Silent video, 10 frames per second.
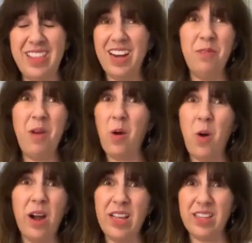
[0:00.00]
Then I'm not
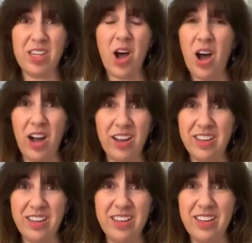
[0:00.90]
walking the
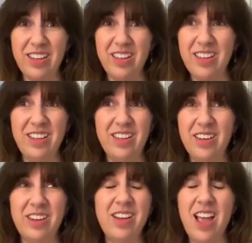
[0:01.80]
talk
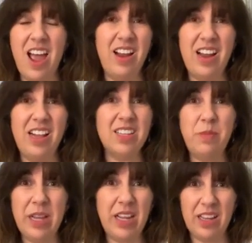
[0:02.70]
and, and
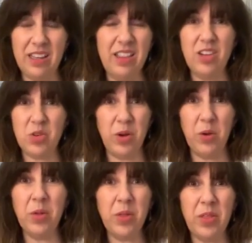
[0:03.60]
speaking the
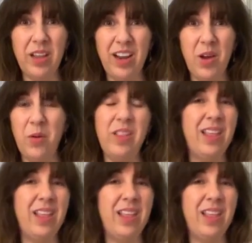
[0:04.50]
truth, you know?